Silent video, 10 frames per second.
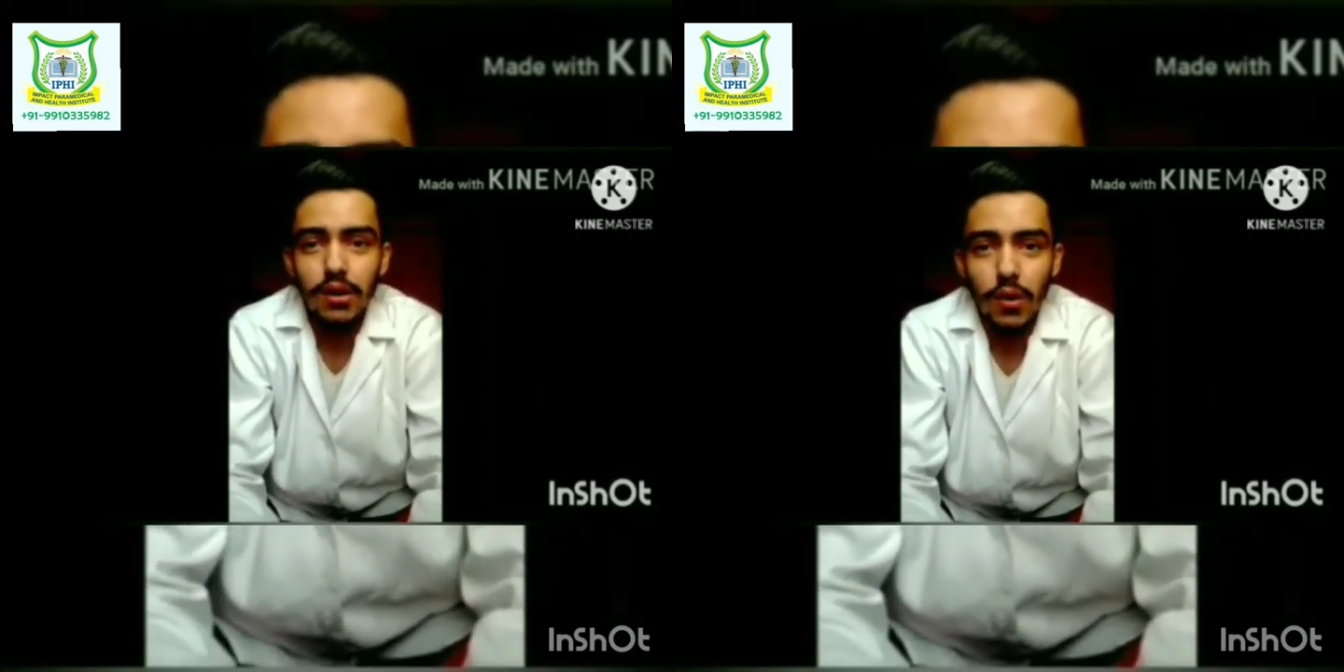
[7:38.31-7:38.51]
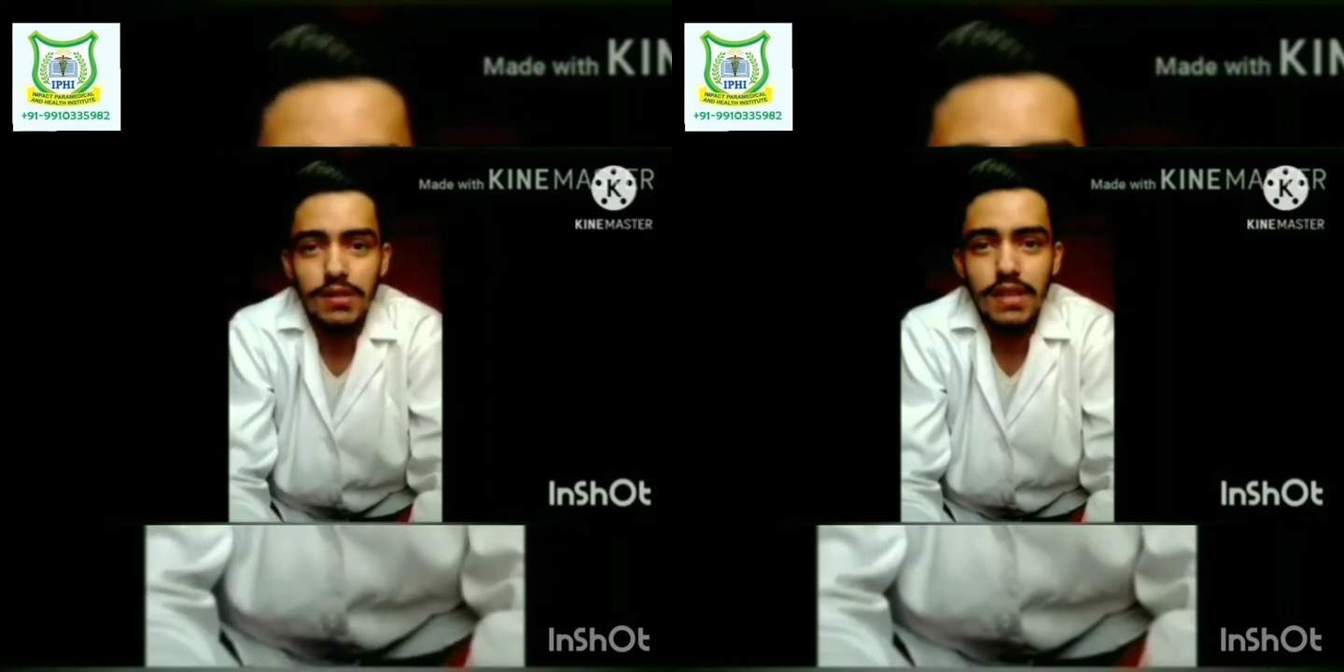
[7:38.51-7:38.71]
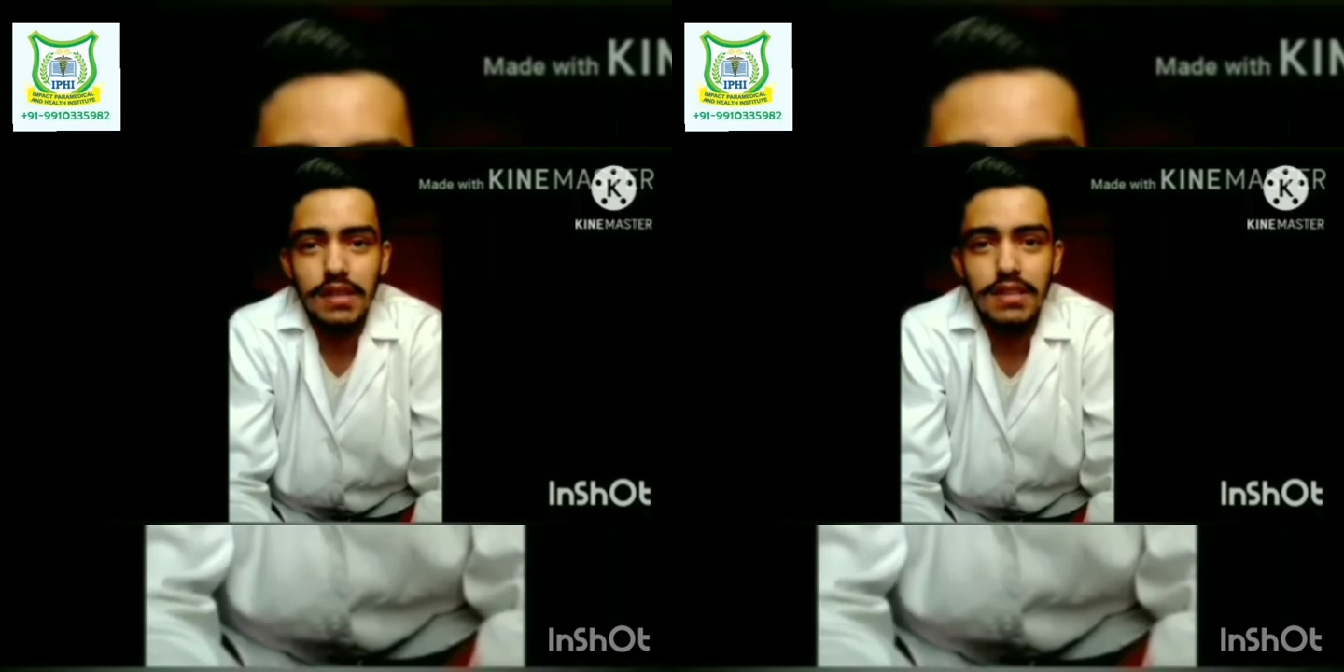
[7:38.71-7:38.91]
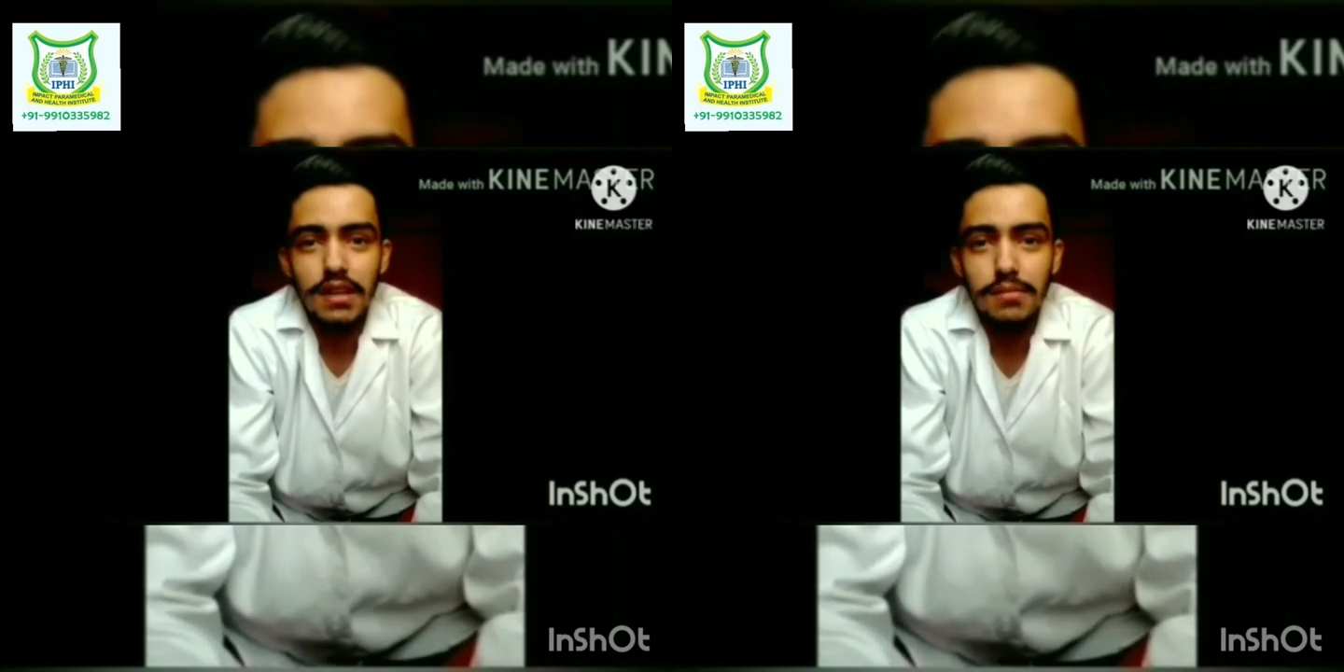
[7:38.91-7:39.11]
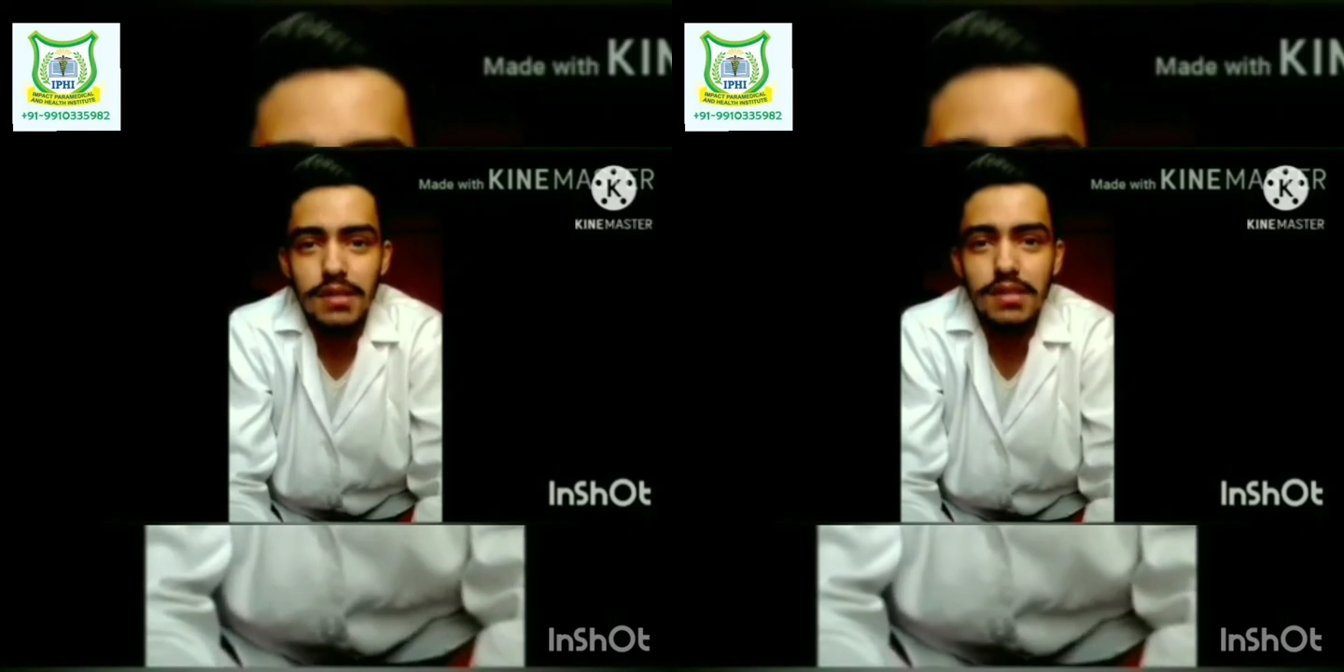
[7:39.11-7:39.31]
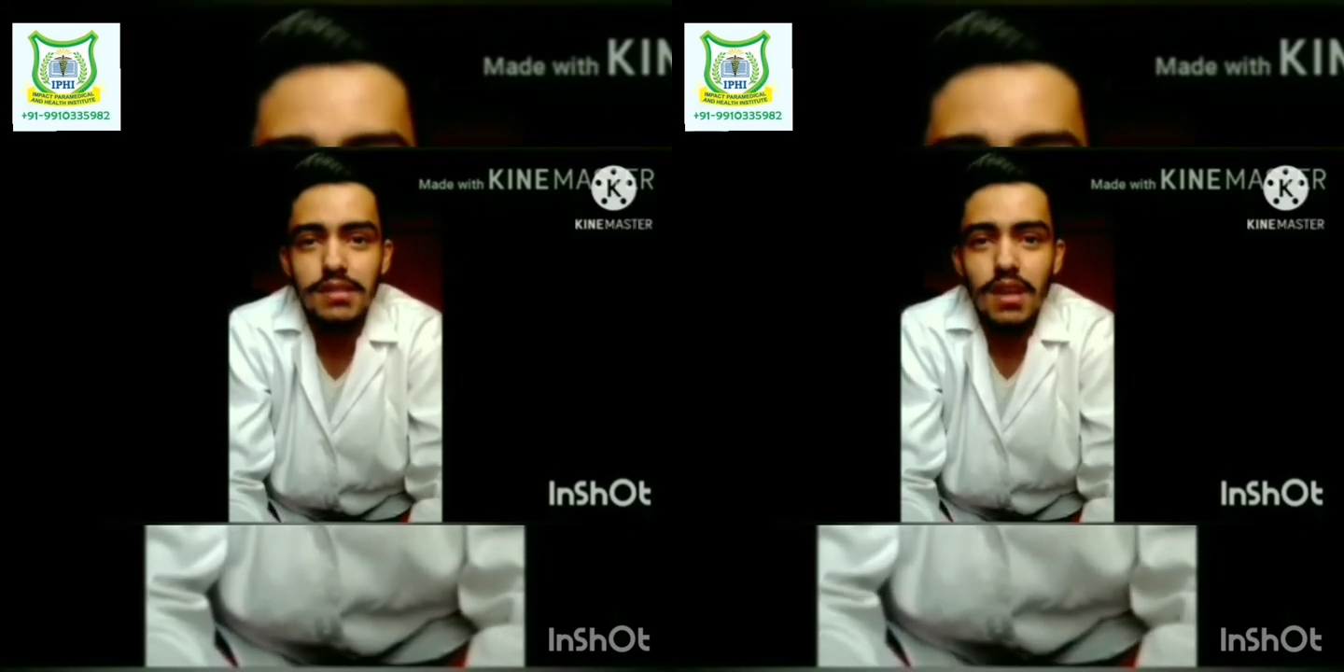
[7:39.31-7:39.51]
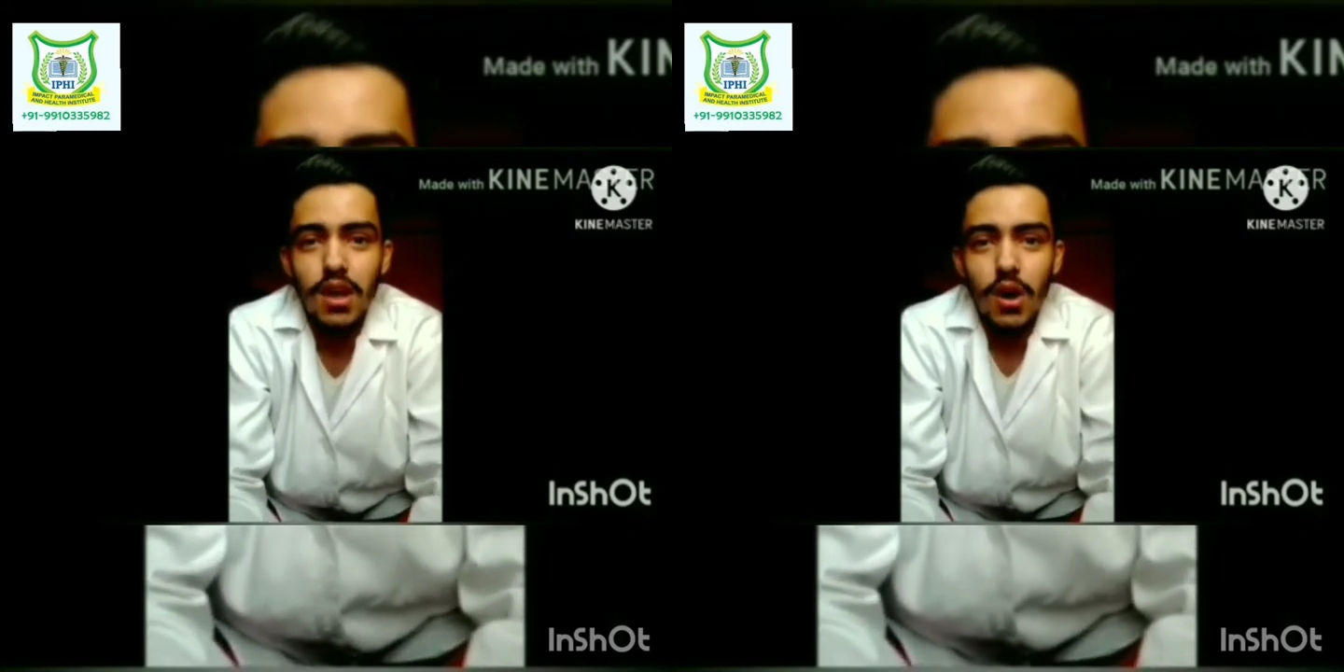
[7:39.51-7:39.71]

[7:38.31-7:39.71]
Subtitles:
cross-sectional images